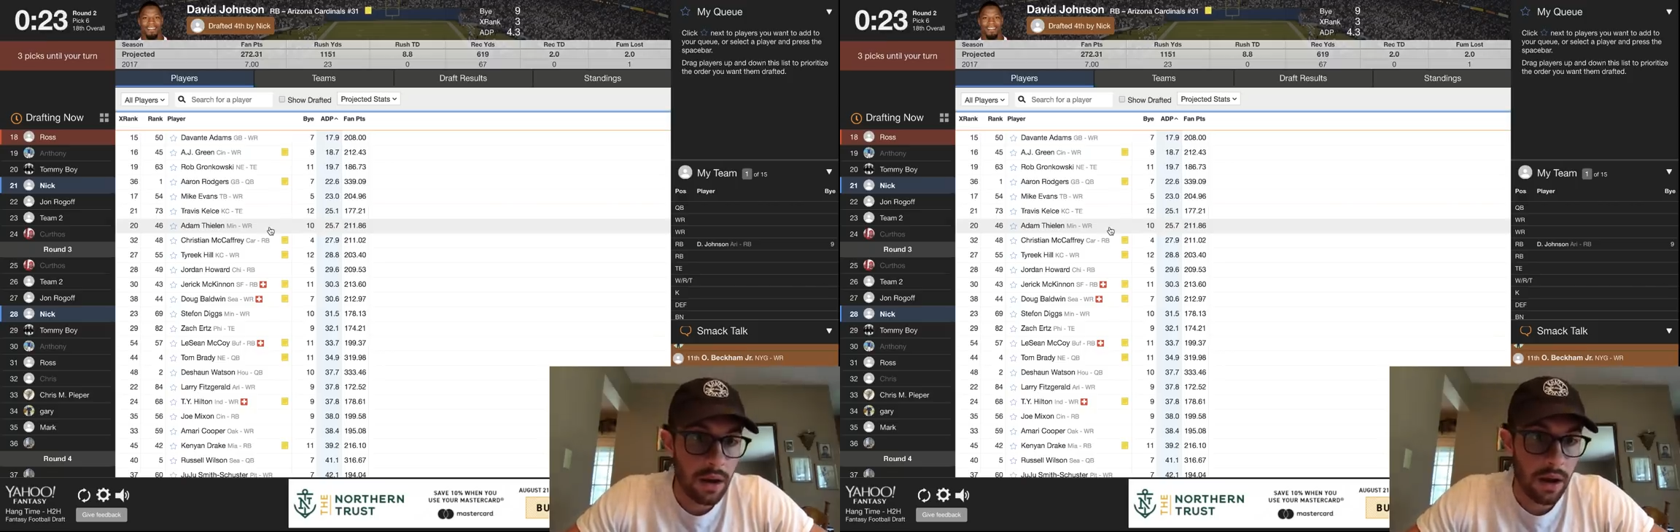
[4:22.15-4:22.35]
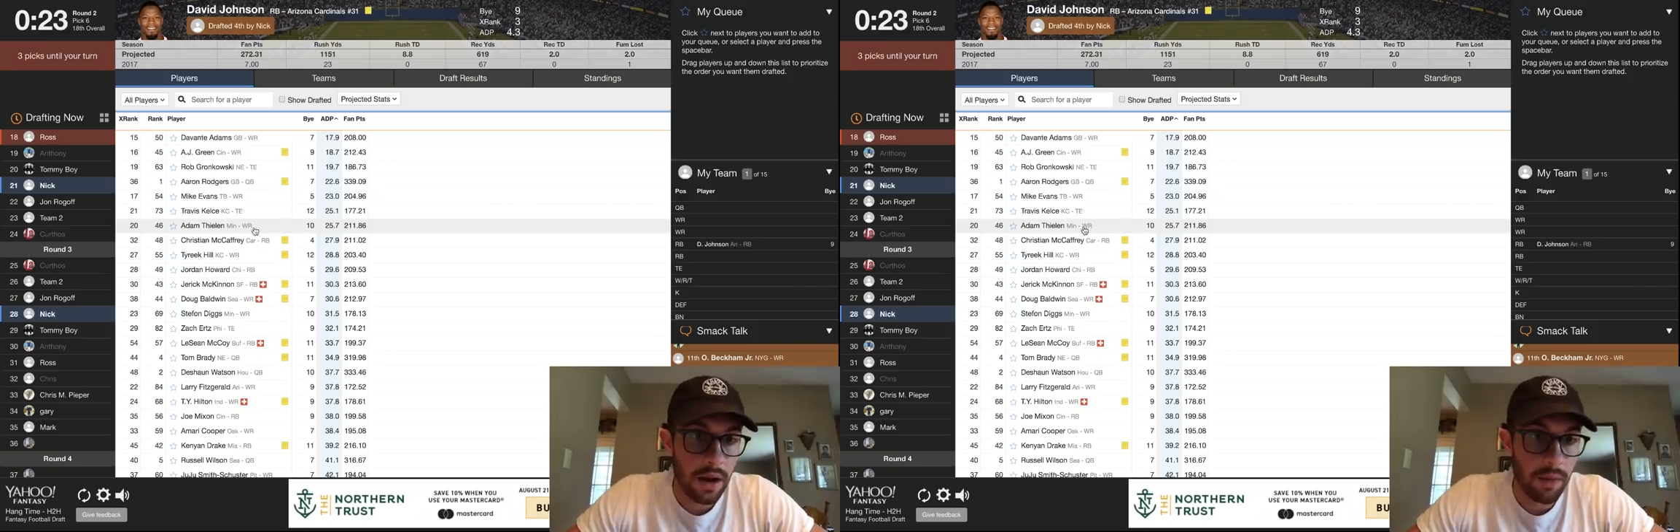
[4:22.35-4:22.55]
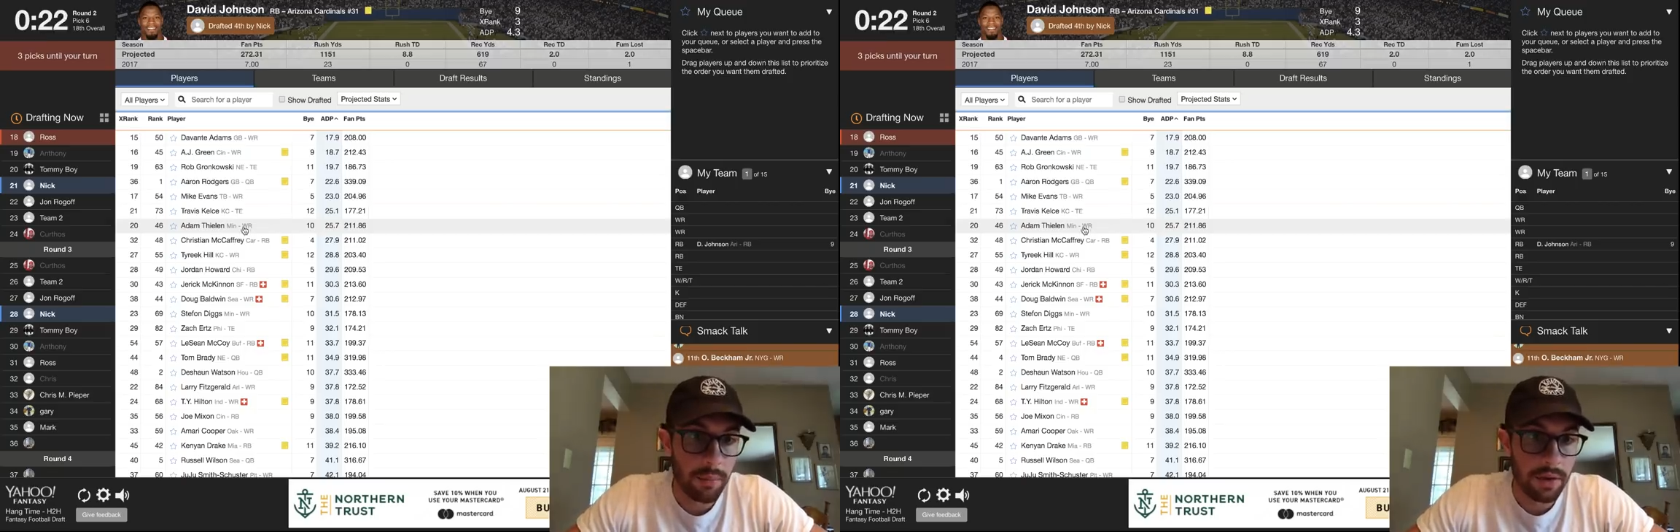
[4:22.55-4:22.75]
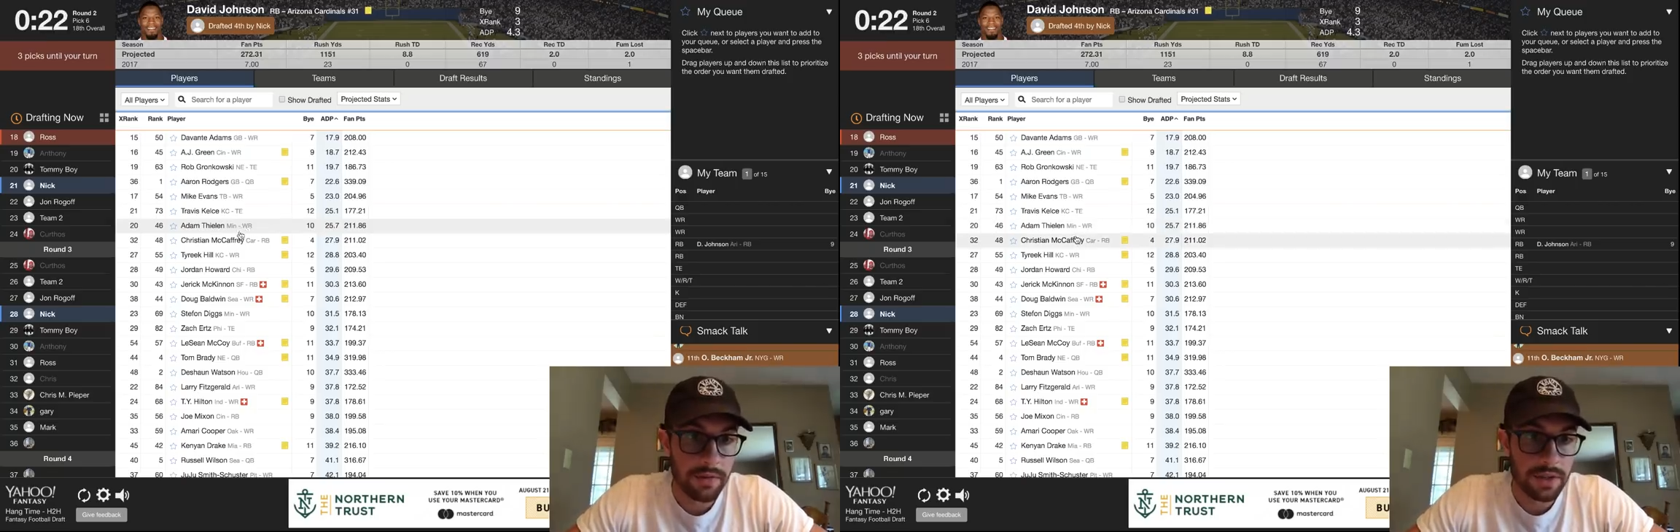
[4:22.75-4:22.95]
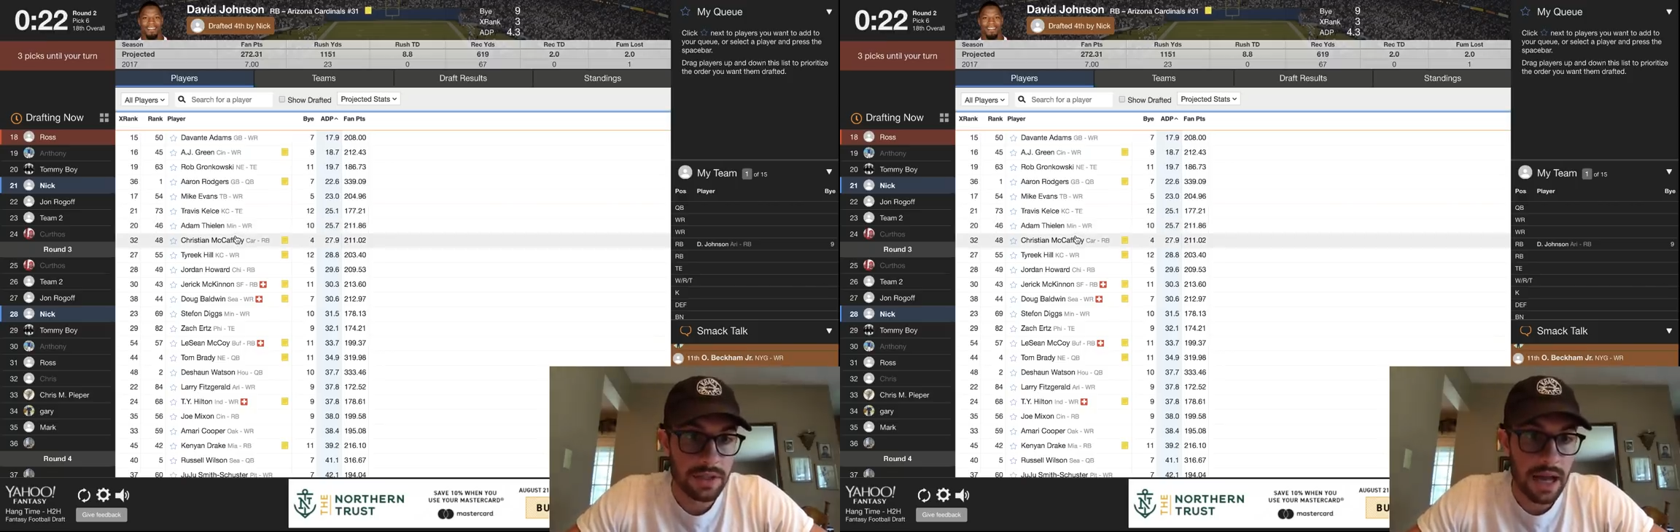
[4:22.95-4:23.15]
But
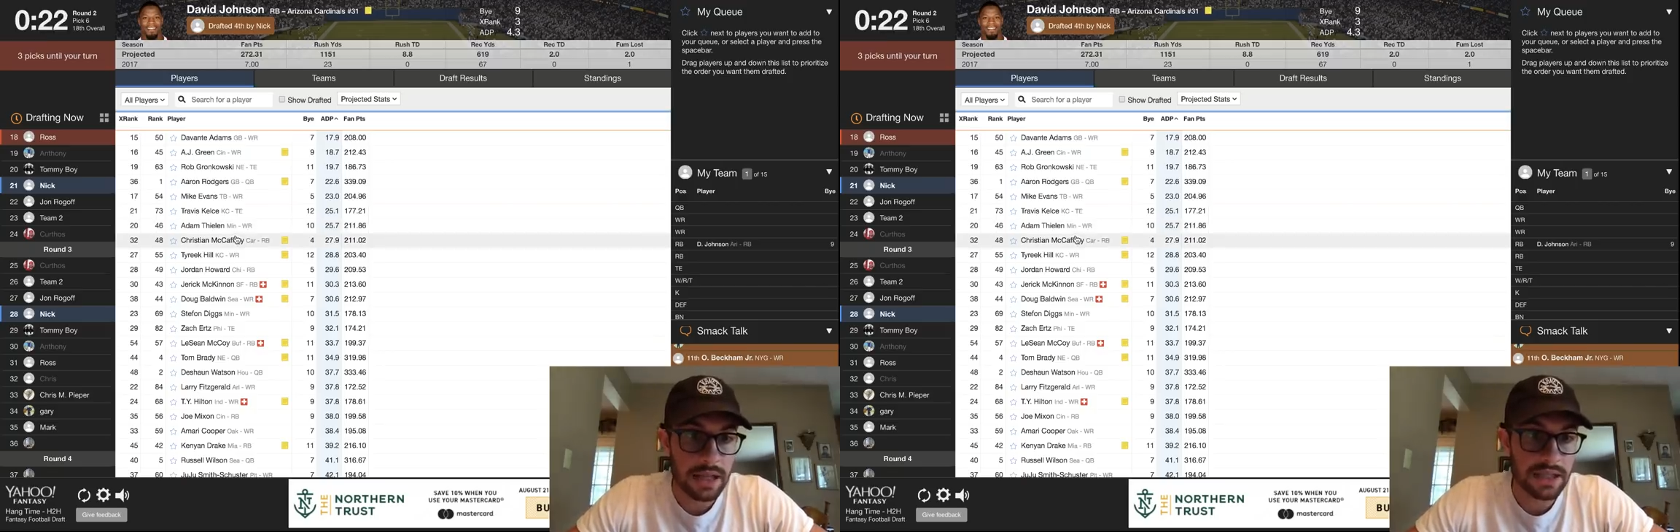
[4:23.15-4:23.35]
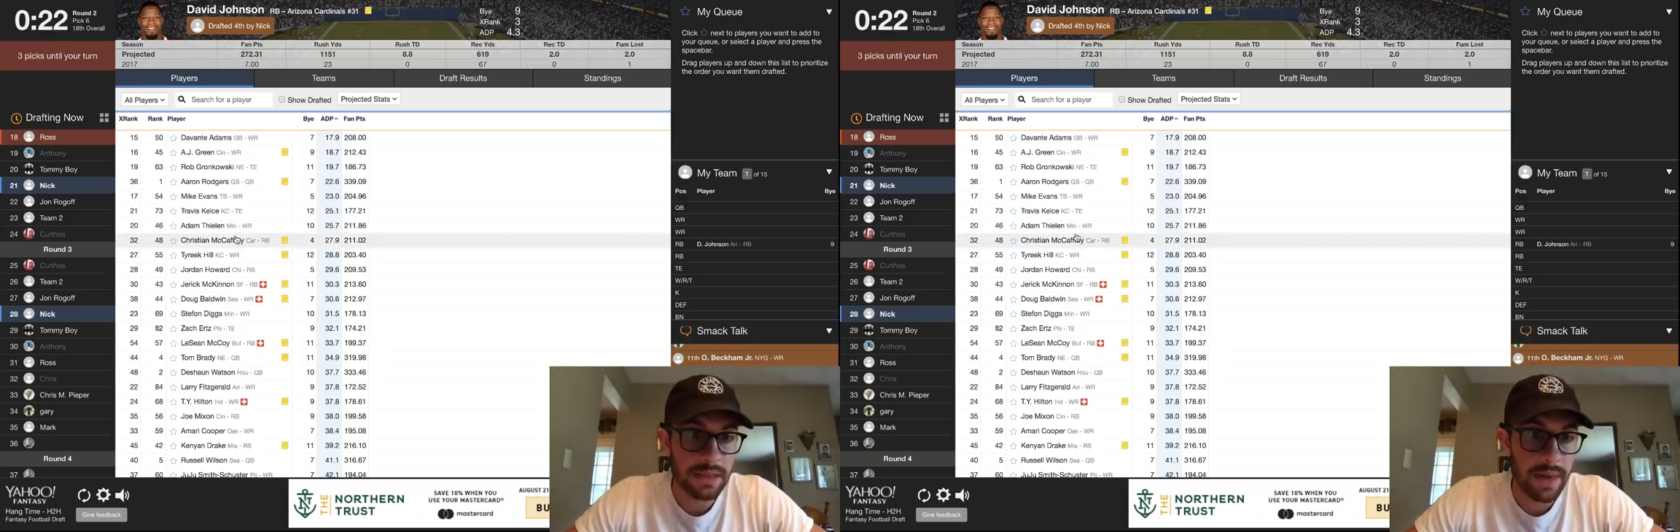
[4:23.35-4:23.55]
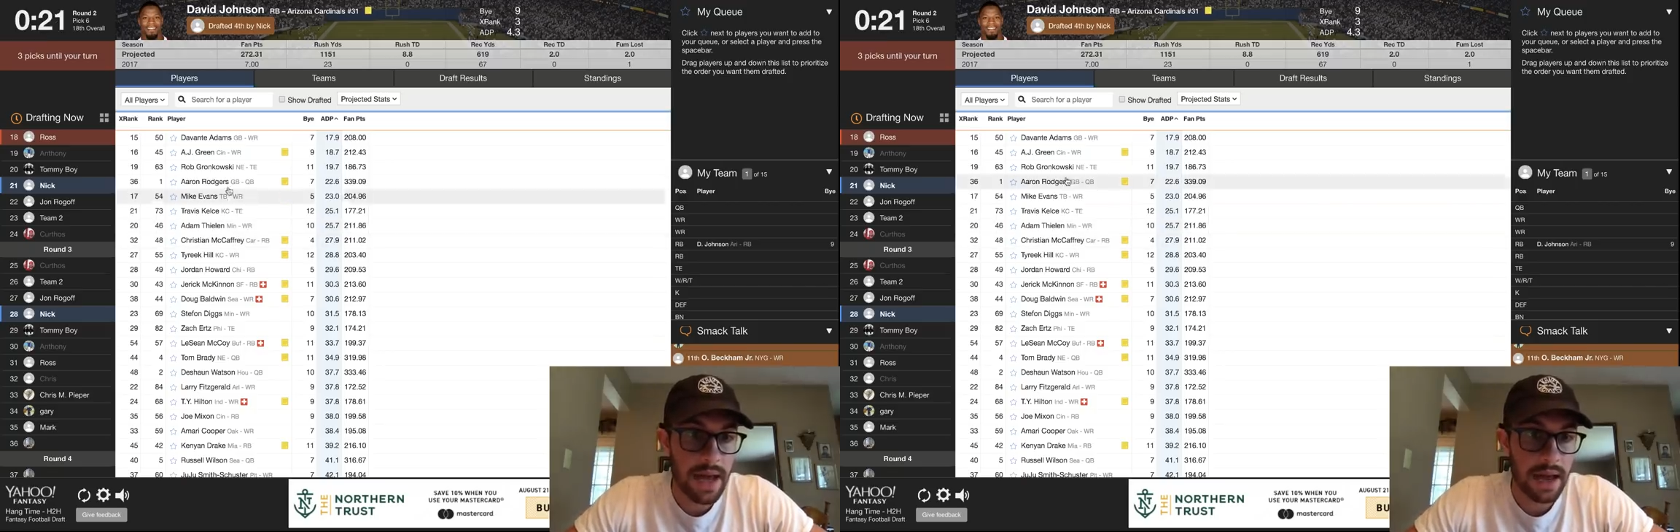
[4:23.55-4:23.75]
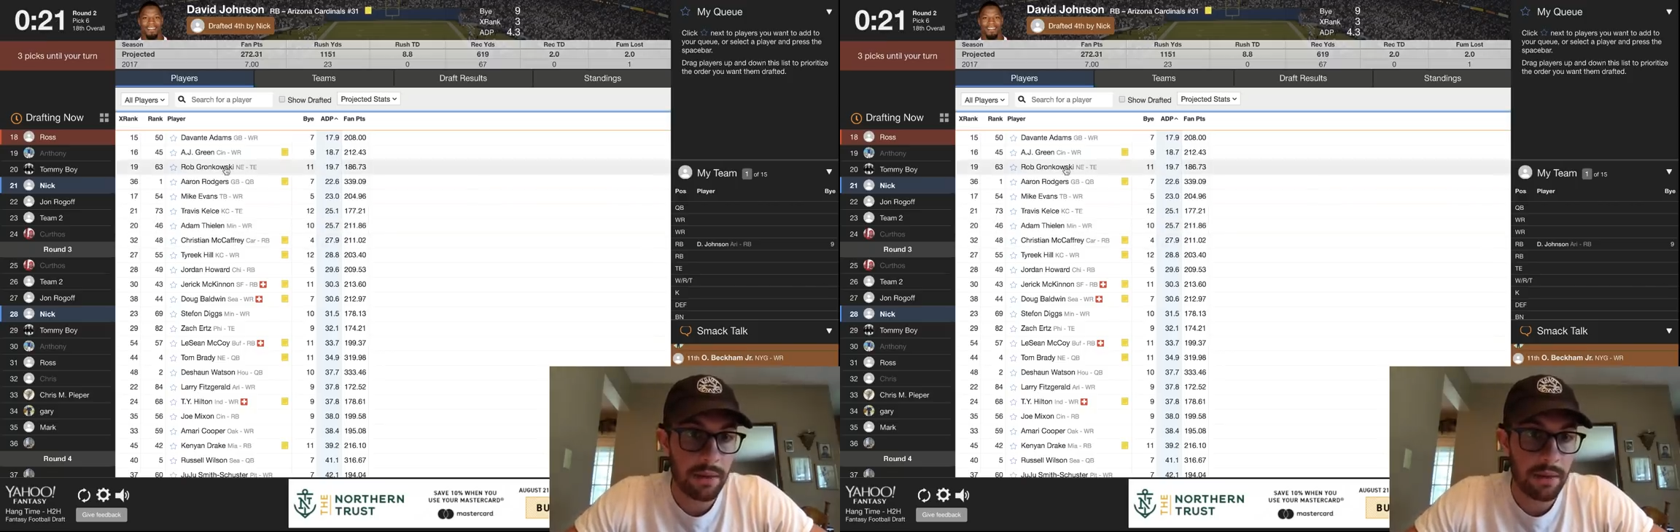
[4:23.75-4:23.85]
if it's not C-Mac,